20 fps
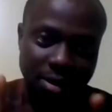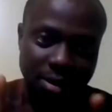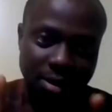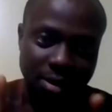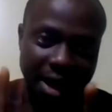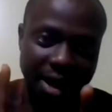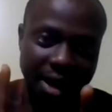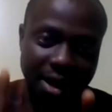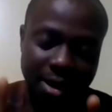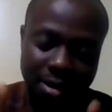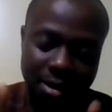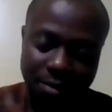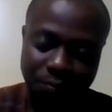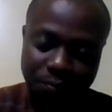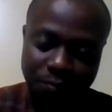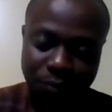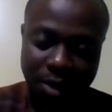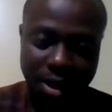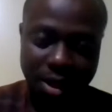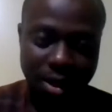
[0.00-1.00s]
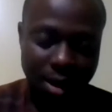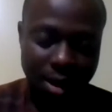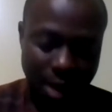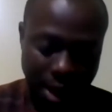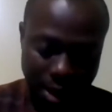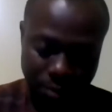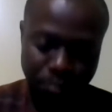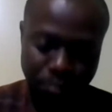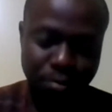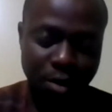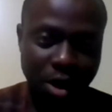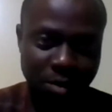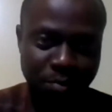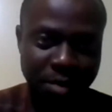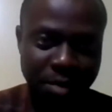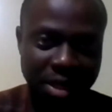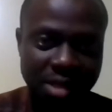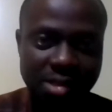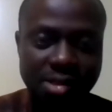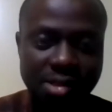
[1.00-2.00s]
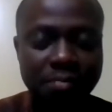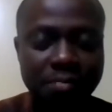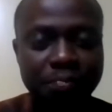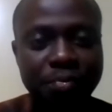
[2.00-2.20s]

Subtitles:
neck and broad base,